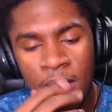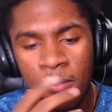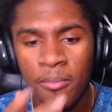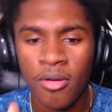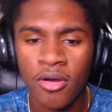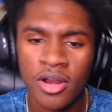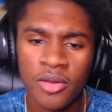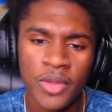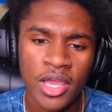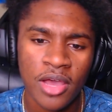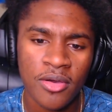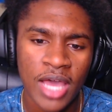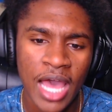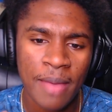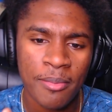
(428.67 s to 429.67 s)
Puerto
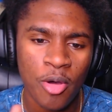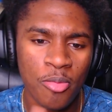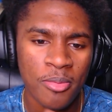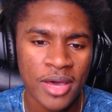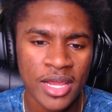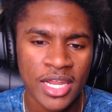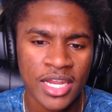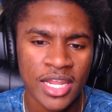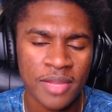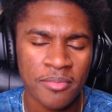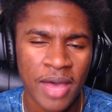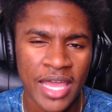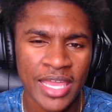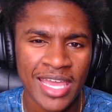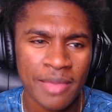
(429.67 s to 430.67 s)
Rico got more money than
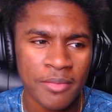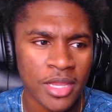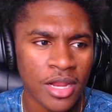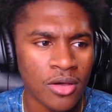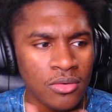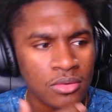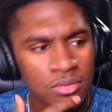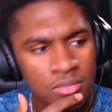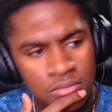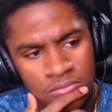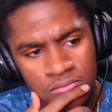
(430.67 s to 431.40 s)
Miami, though?